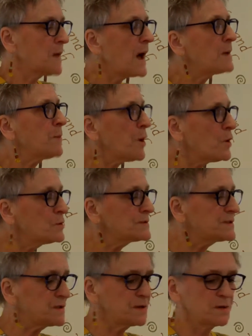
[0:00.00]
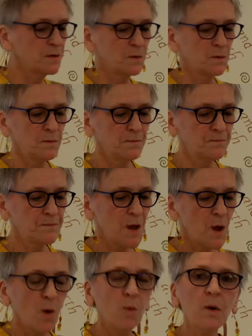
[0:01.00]
I pose to you,
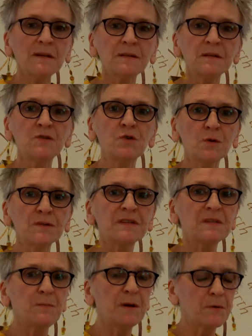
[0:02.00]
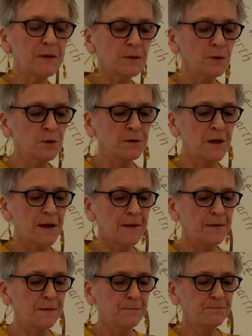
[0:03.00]
what does your spirit look like?
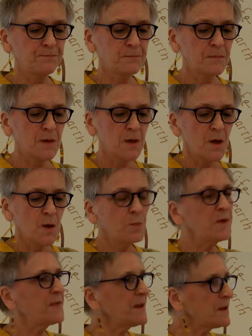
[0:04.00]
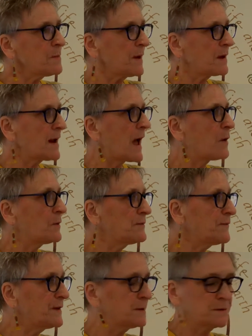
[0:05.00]
We think about how it
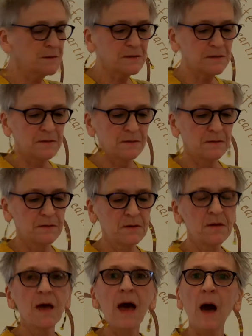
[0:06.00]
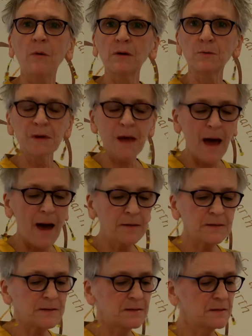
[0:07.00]
feels, how it
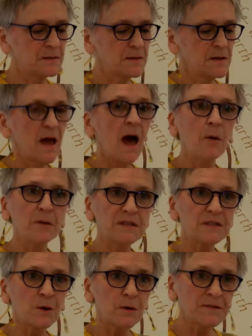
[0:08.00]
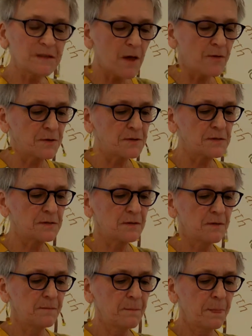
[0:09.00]
reacts, how it serves others,
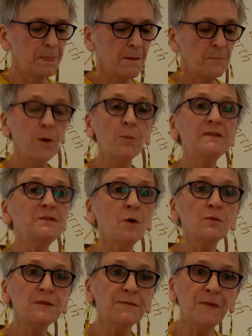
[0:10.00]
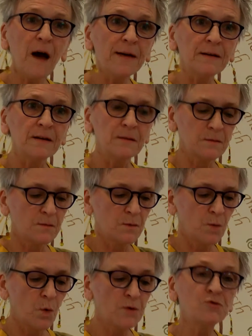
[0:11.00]
but we don't define it,
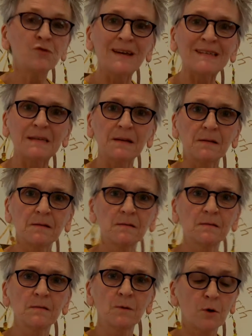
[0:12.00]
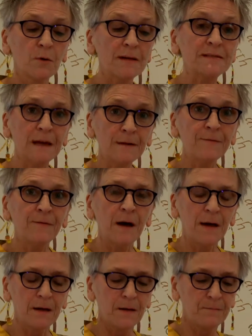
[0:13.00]
or dress it, or identify
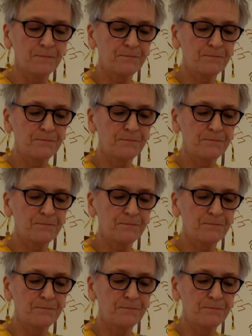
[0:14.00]
it.